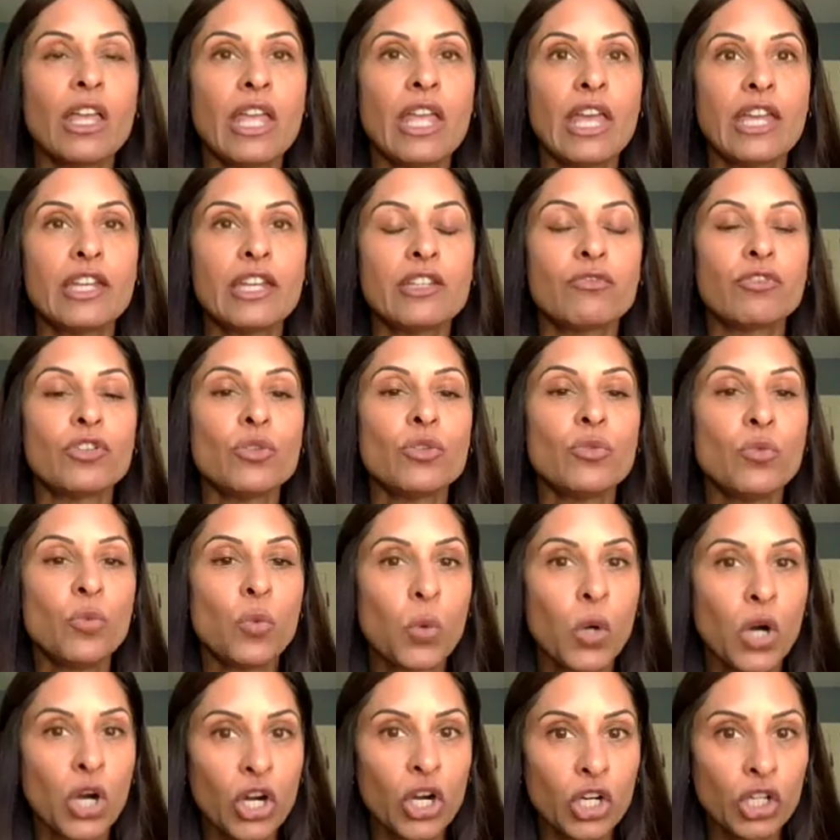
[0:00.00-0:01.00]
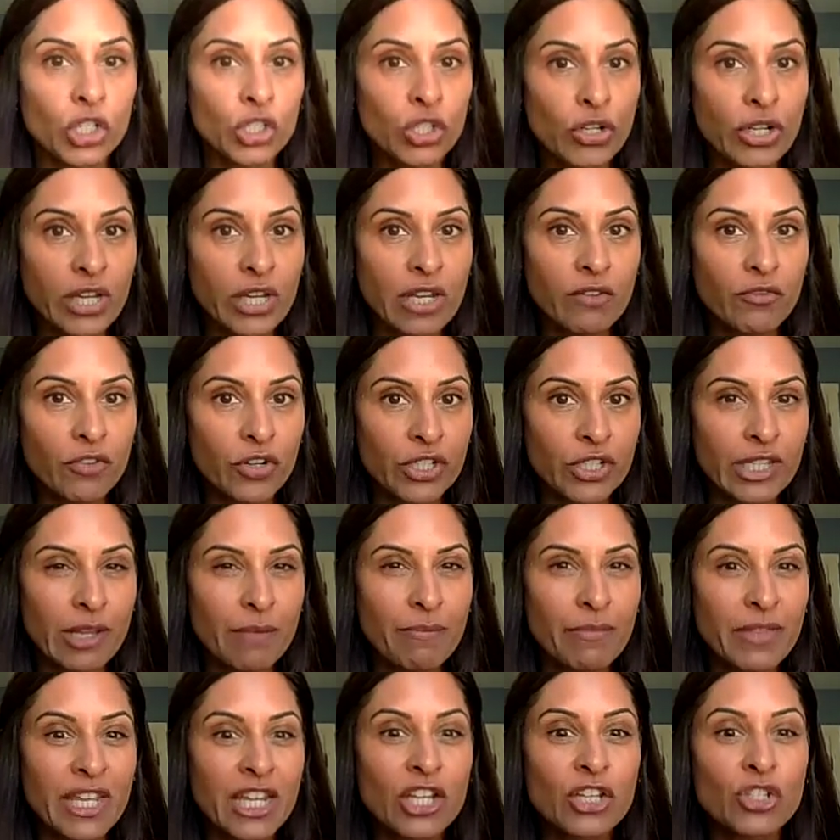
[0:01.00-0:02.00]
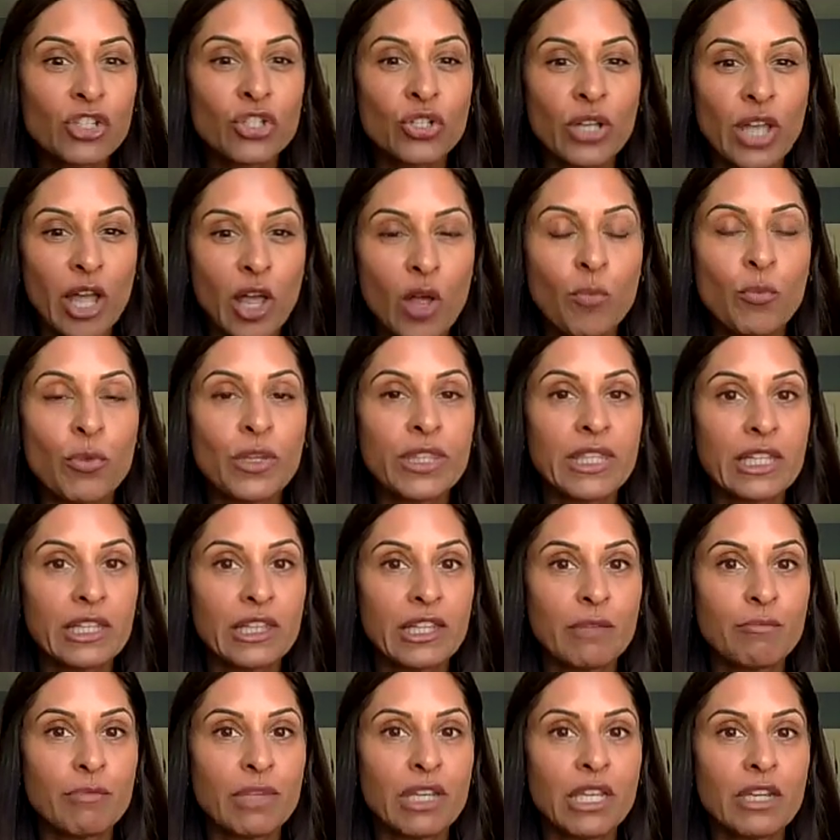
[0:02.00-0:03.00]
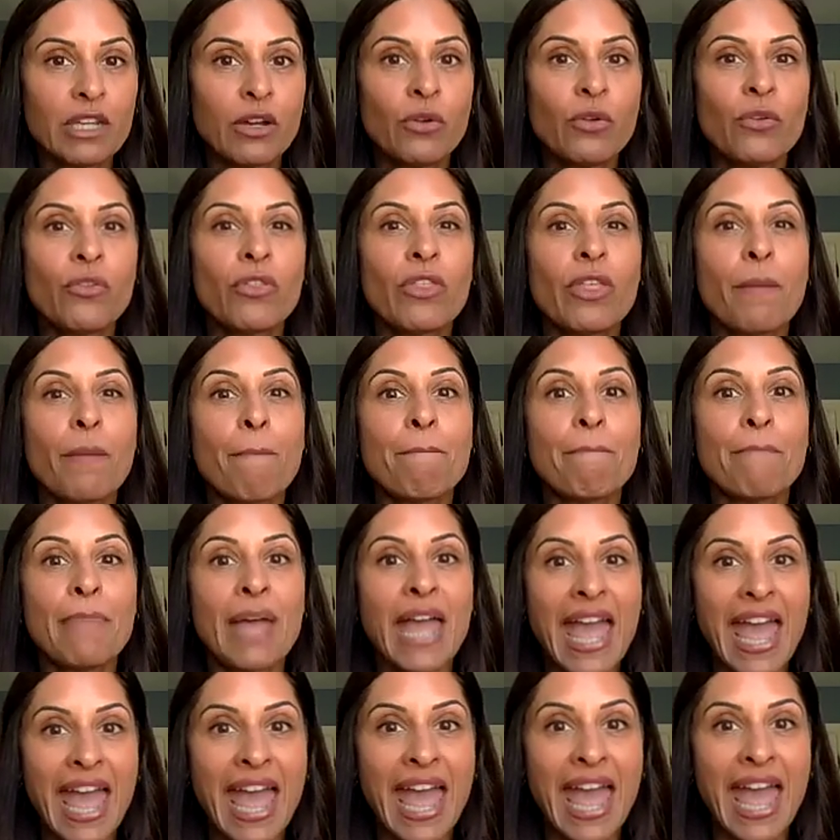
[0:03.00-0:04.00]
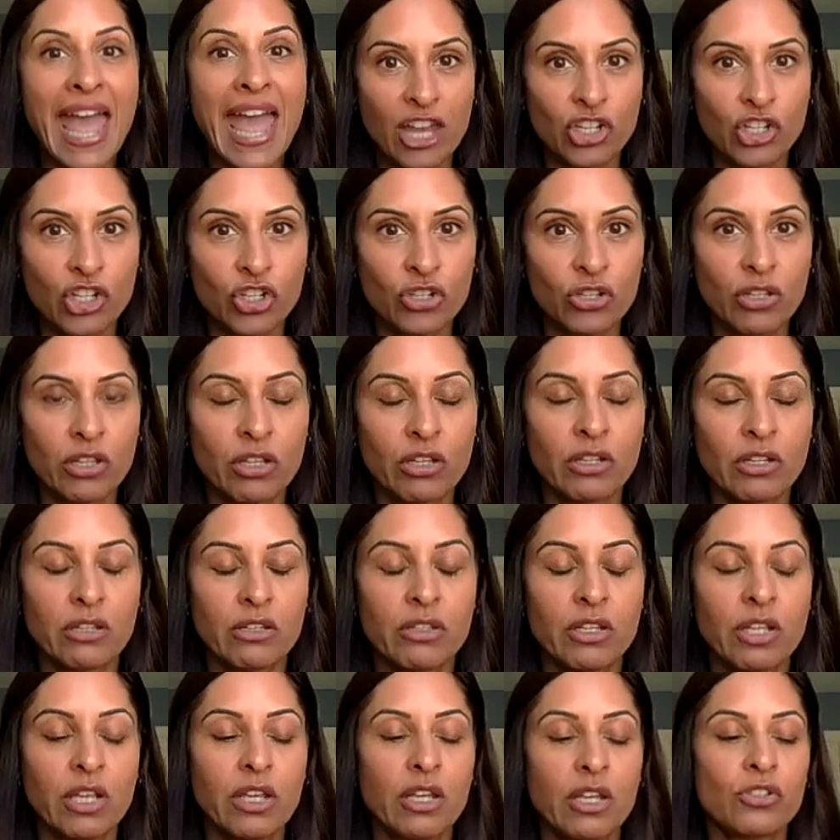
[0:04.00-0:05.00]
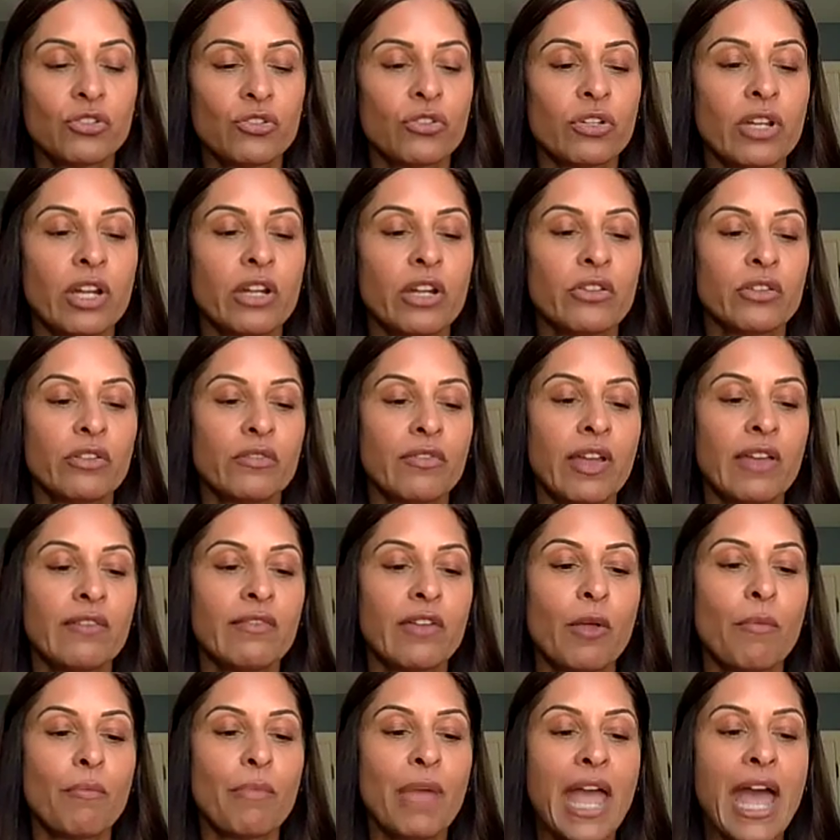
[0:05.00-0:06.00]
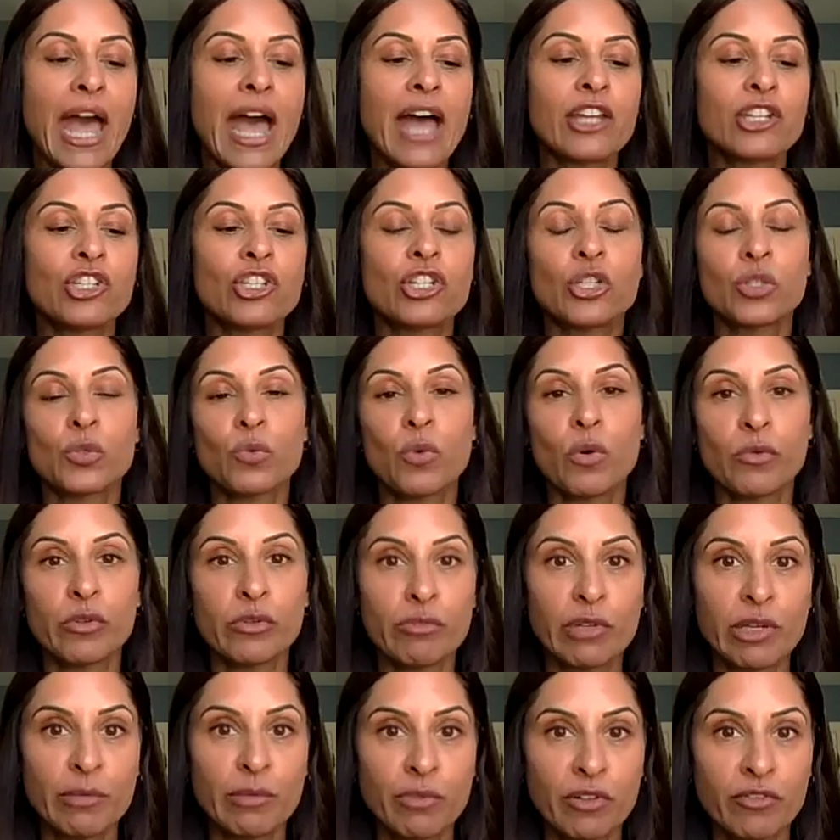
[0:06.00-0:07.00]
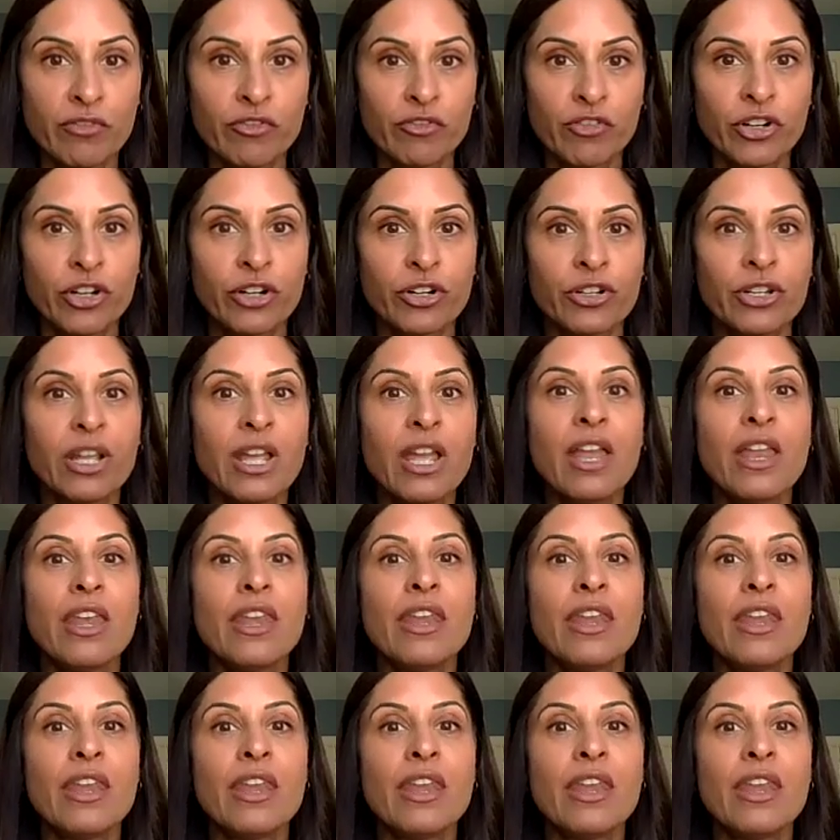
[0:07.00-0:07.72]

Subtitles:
if you were looking for something to help with the libido, the patch, the estradiol, the Vival patch is what would be preferred,